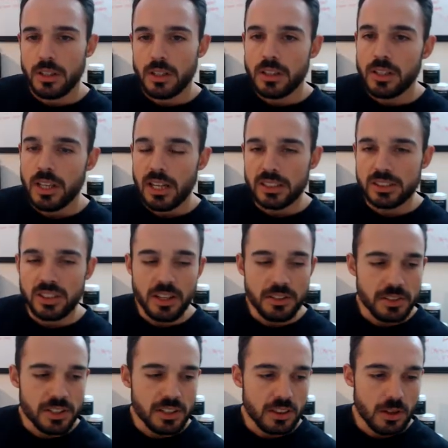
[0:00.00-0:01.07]
Yeah. So I
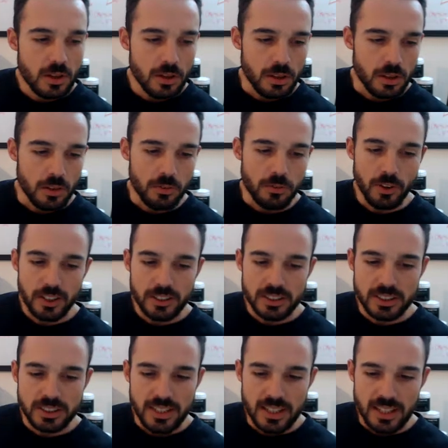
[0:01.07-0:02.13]
think the
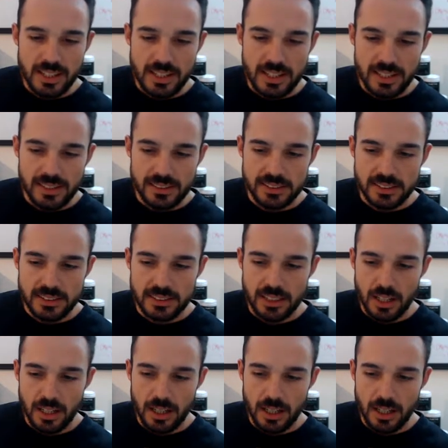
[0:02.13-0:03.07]
first thing is,